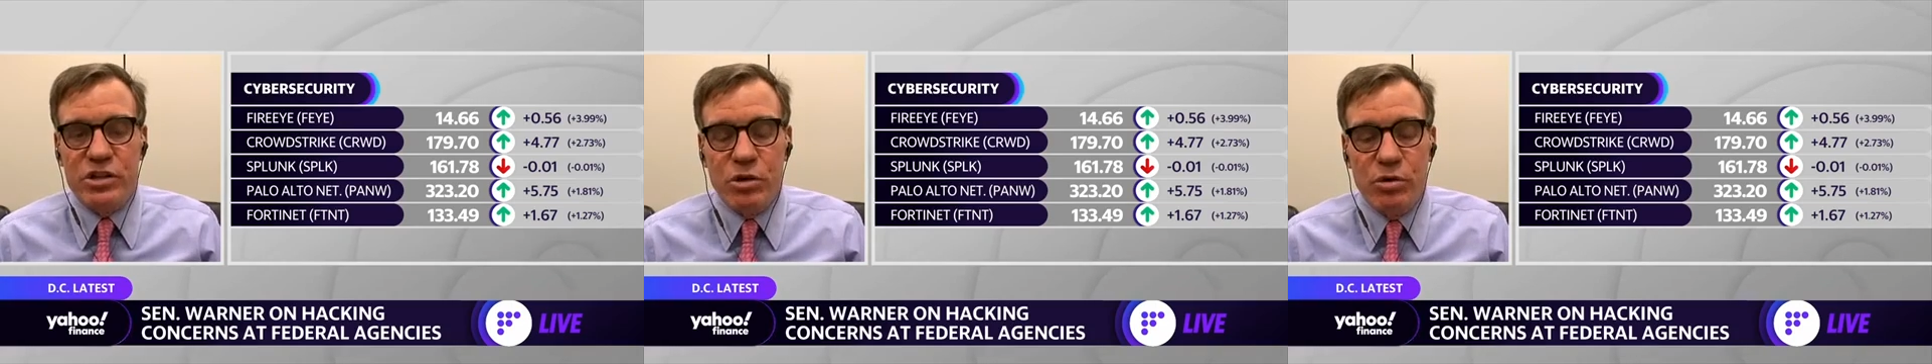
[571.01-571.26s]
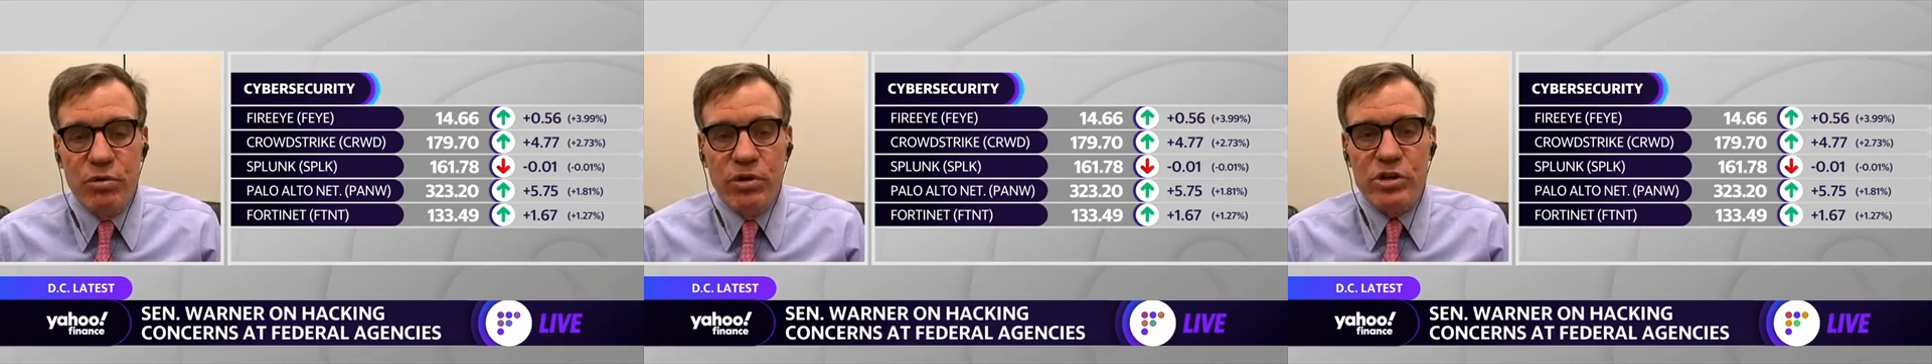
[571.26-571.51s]

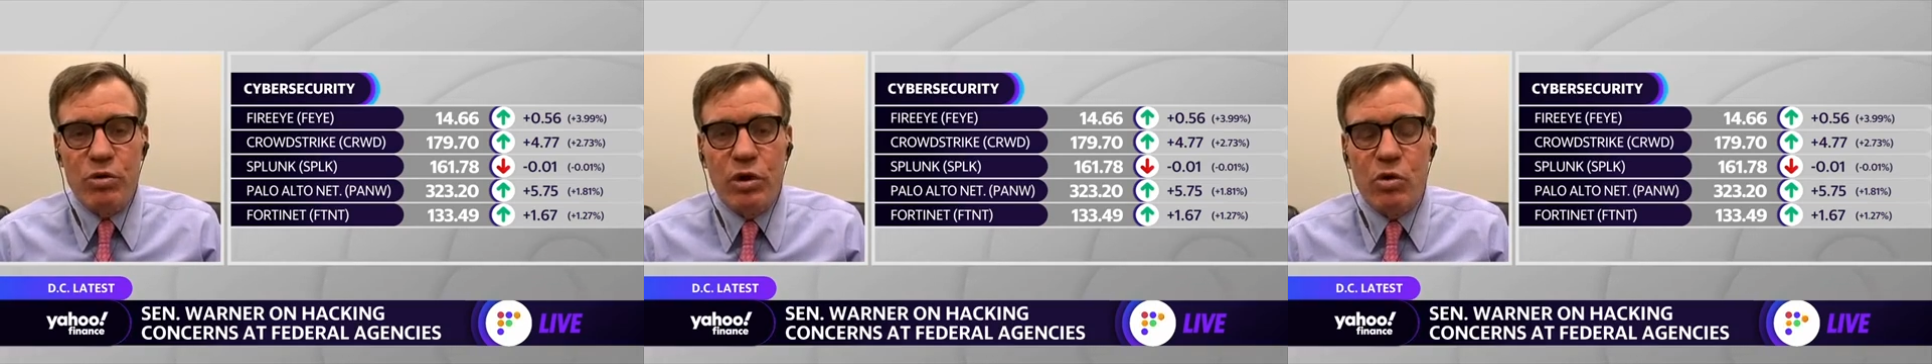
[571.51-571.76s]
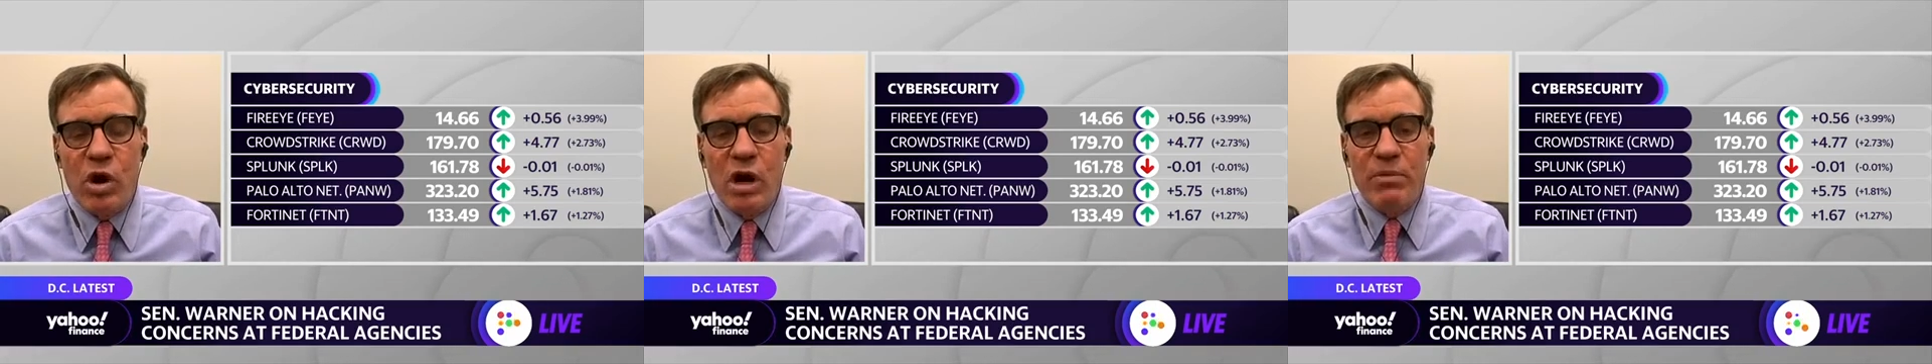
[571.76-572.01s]
So there is a
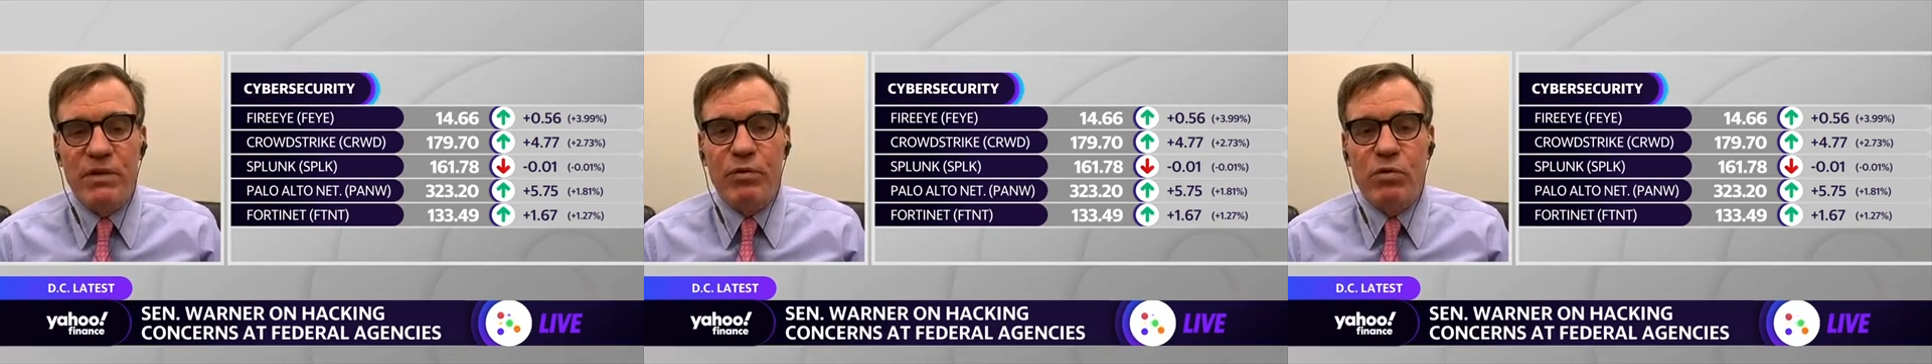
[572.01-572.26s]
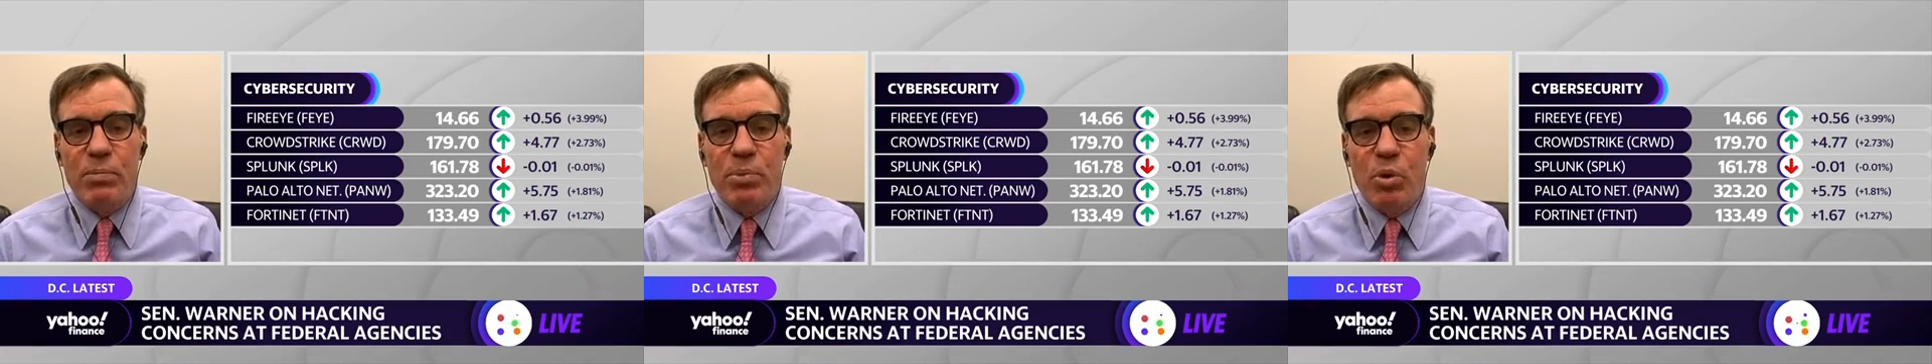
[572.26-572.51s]
requirement
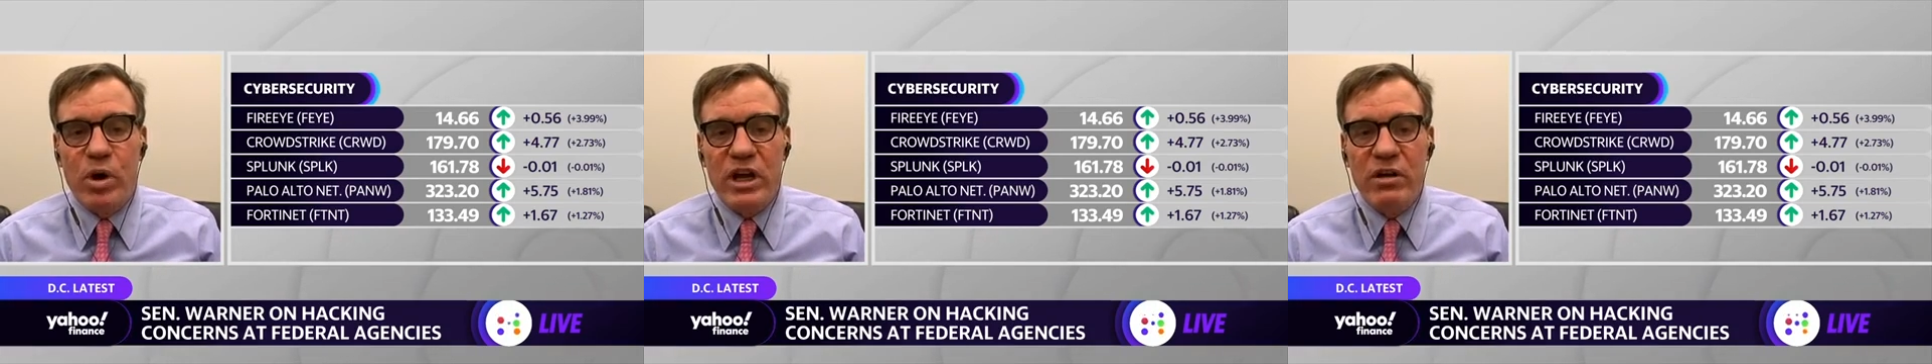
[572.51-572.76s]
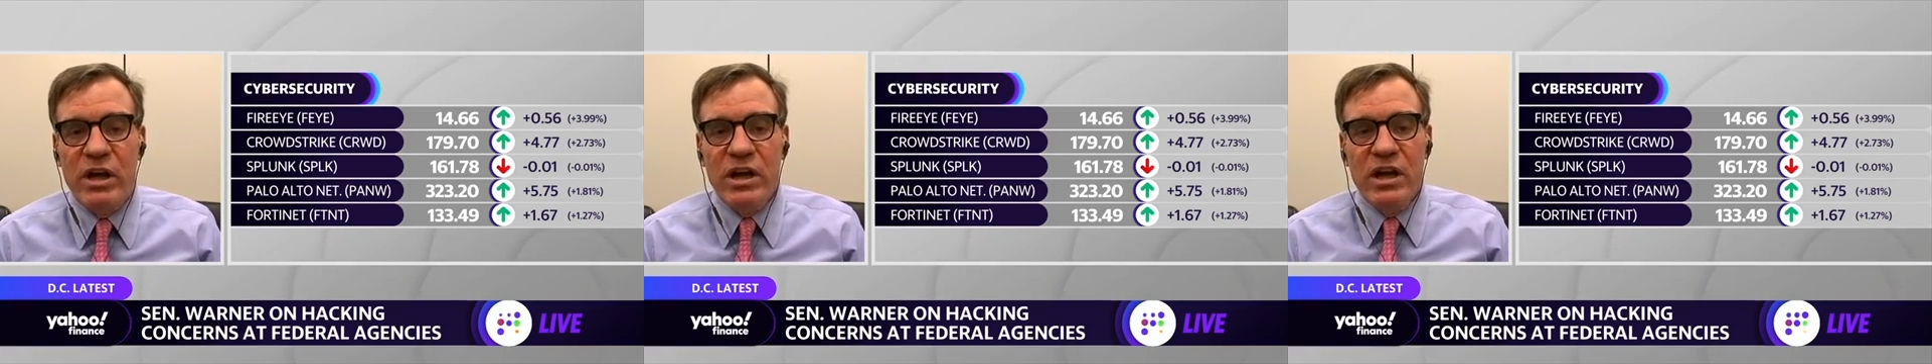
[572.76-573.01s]
for
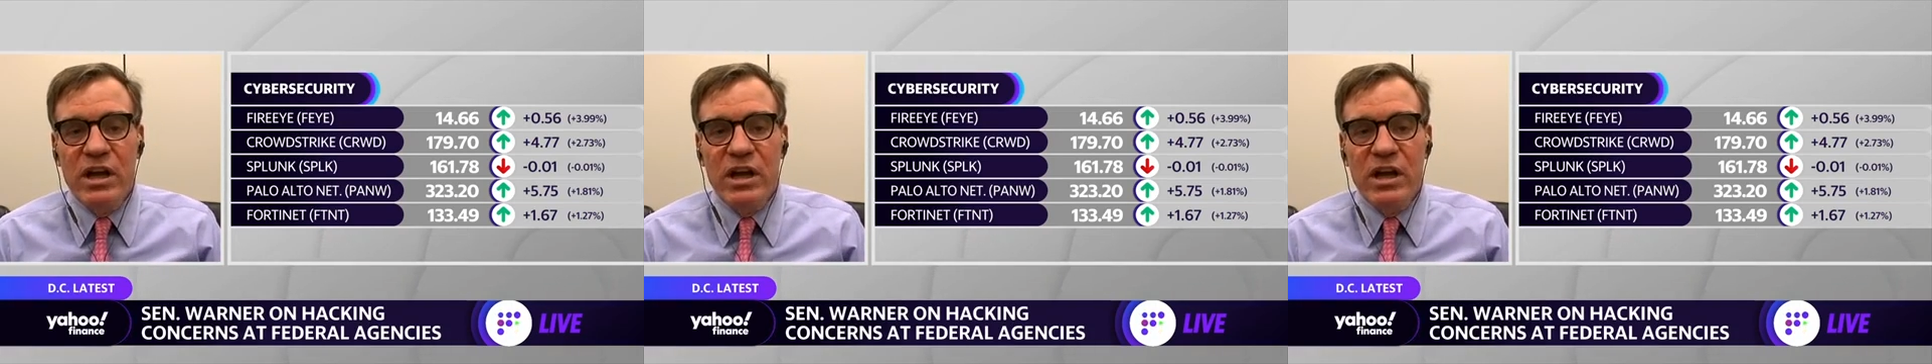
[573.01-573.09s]
reporting.